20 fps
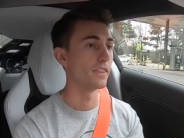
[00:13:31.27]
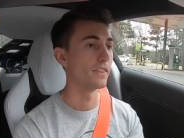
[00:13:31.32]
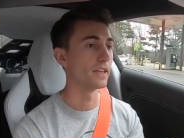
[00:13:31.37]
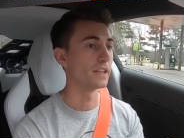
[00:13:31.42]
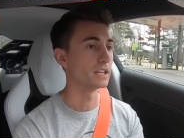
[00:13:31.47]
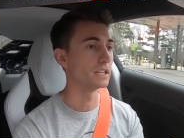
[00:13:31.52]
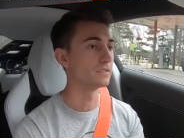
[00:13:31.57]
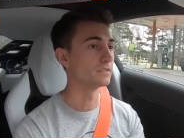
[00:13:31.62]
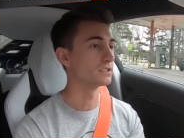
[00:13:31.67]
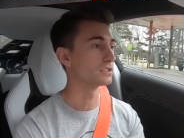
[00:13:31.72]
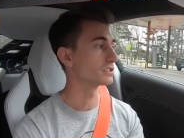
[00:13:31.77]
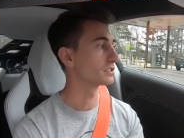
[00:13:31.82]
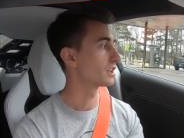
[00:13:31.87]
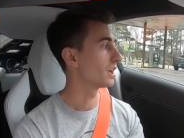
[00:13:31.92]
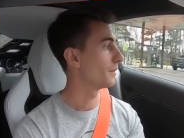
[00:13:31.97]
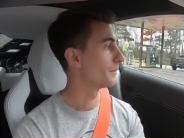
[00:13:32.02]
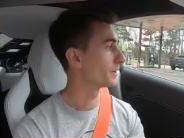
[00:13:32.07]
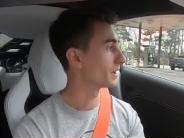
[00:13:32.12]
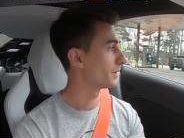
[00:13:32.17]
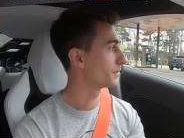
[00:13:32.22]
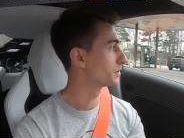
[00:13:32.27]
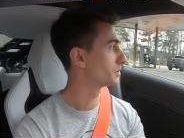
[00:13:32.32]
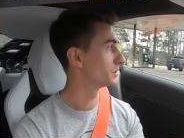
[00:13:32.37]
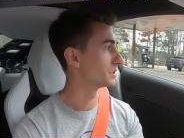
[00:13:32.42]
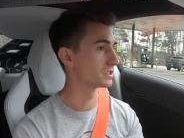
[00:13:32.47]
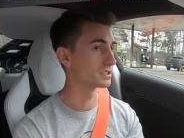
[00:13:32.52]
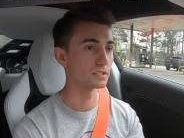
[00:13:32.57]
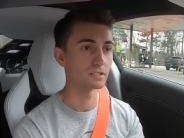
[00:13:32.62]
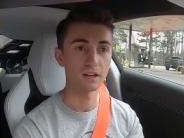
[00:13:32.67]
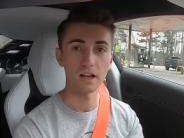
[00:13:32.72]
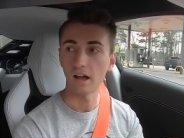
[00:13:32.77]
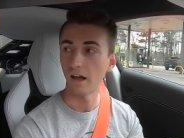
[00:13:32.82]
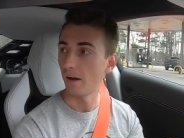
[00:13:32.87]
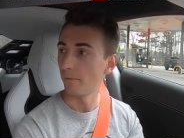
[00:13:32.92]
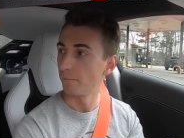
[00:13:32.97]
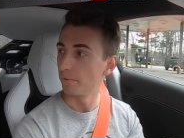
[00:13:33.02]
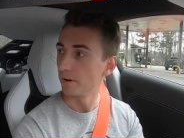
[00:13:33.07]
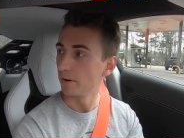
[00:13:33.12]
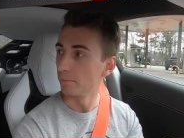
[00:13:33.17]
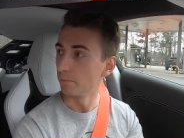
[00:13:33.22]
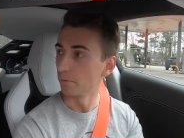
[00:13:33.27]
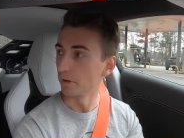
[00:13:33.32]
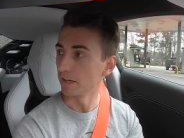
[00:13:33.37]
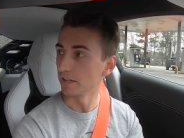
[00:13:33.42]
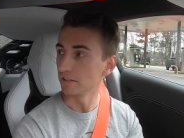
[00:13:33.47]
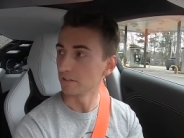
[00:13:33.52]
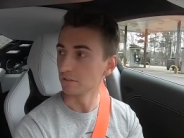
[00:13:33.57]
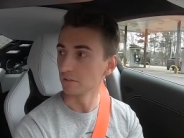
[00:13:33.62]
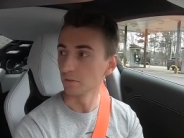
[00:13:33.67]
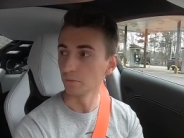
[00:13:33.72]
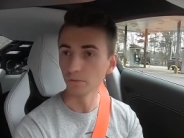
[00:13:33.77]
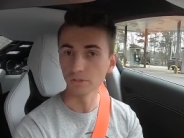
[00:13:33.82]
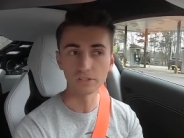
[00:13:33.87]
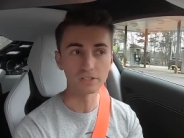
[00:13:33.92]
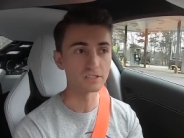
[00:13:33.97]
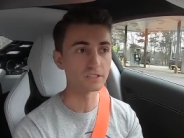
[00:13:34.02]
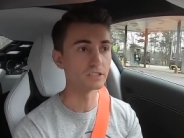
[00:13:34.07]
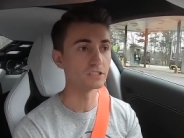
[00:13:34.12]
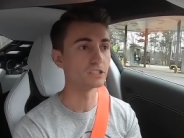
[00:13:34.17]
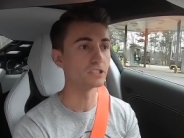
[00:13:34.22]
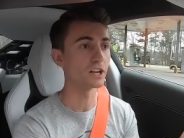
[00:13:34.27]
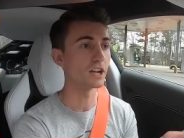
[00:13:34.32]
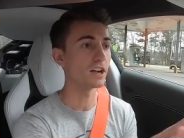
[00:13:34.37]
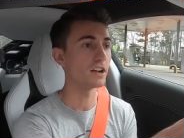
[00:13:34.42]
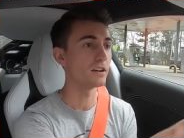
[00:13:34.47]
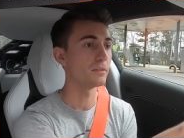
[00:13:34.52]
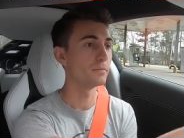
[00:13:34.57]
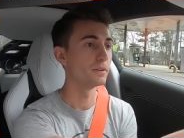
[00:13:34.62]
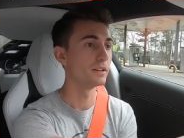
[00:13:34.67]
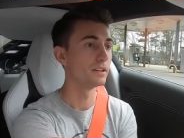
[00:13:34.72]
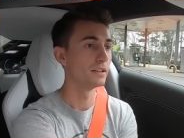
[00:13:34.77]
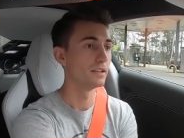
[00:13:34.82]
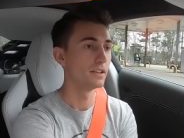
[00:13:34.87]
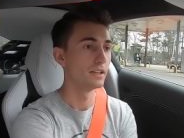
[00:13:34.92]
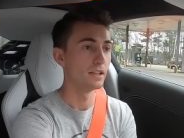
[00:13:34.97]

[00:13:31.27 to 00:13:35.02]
and then even just coming up to a stop, brakes do a really good job.